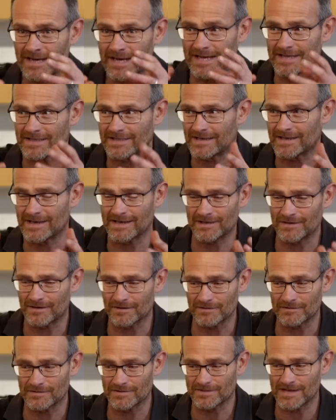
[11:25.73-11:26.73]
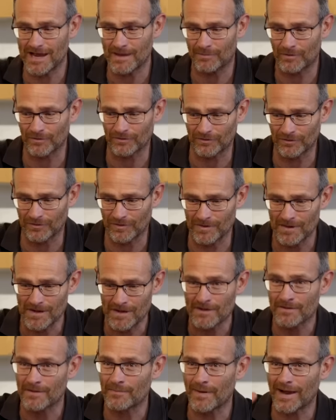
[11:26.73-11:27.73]
It's, you know, you step onto
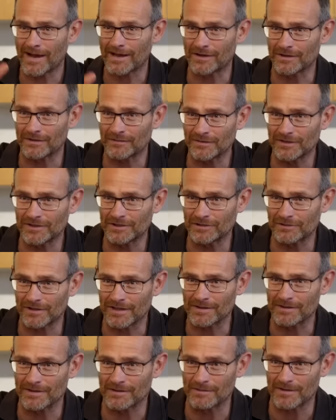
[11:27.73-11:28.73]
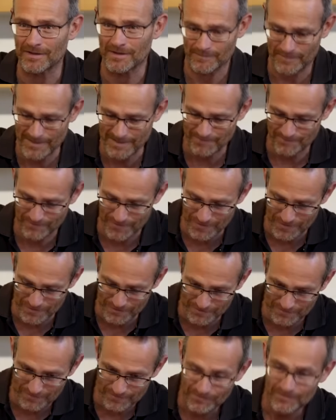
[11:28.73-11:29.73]
the bank of the fishery with a big
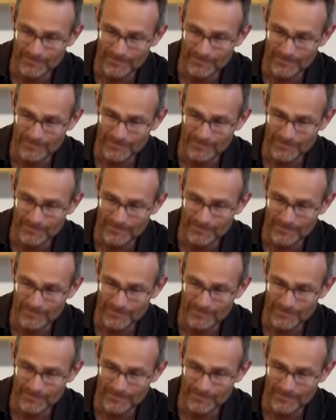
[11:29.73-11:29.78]
boot